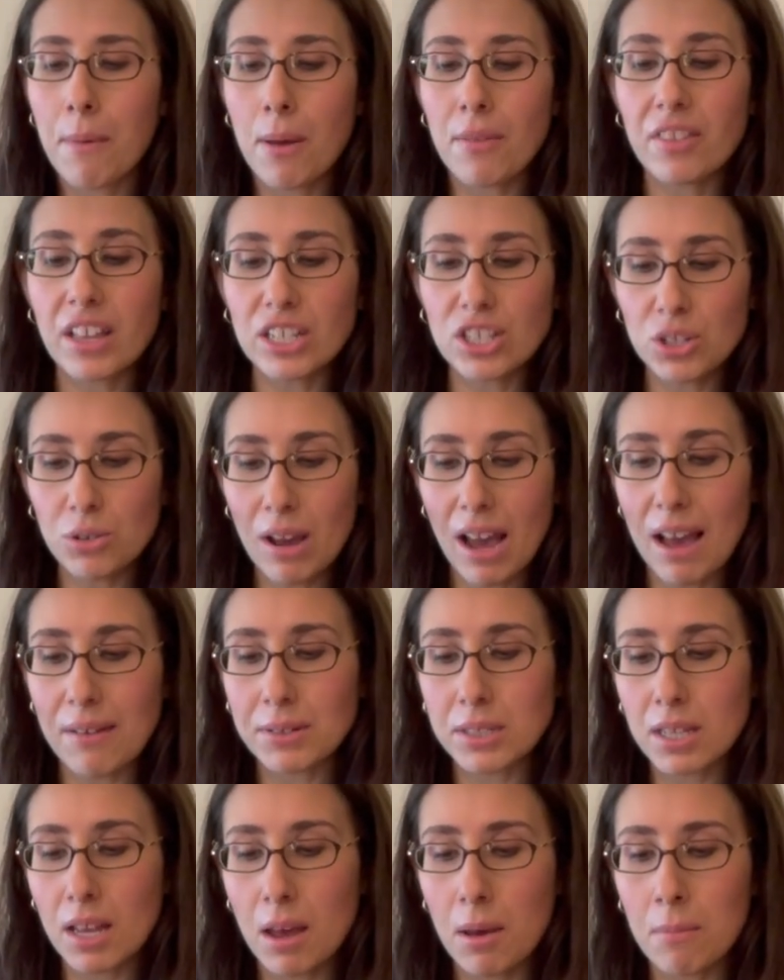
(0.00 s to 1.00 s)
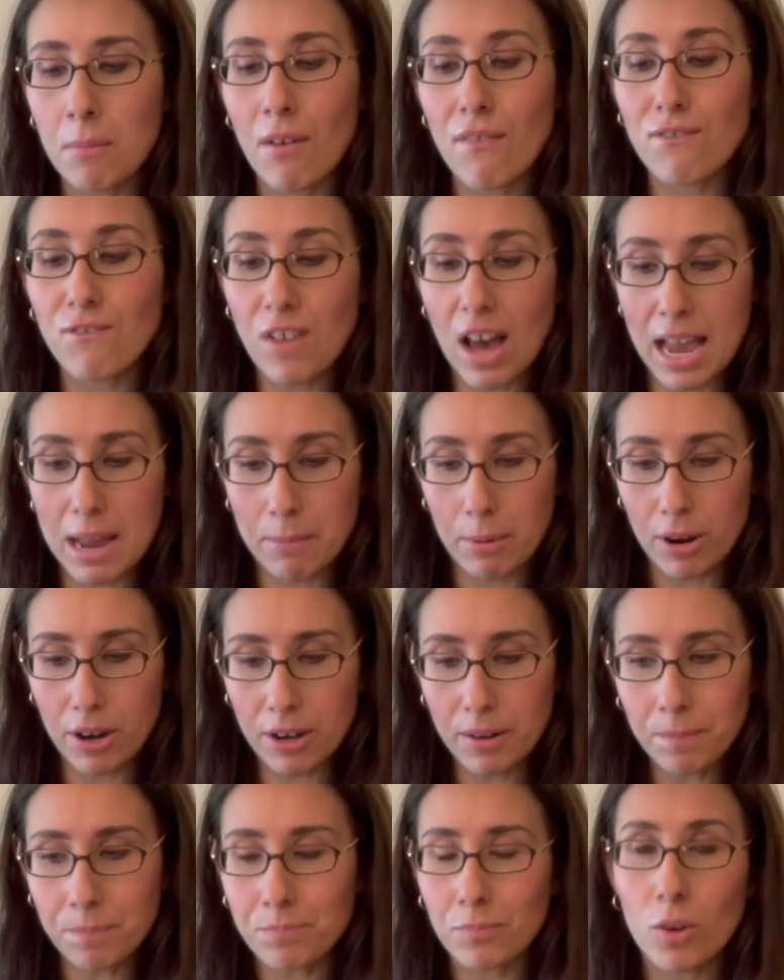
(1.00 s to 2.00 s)
They do have some
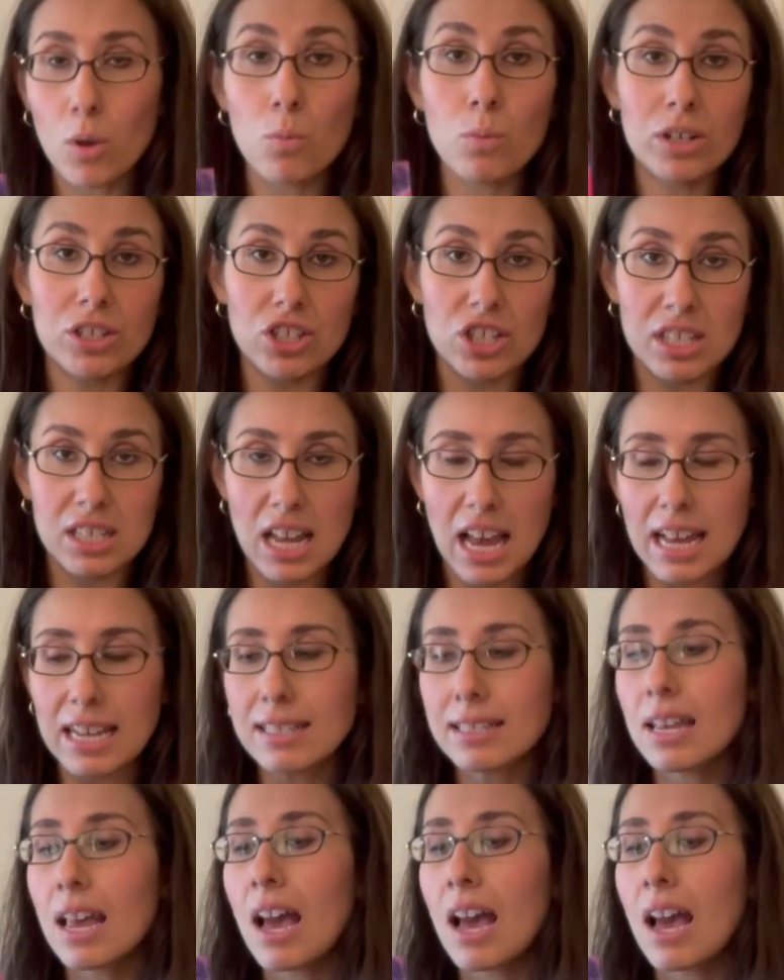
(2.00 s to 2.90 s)
fiber, which is nice,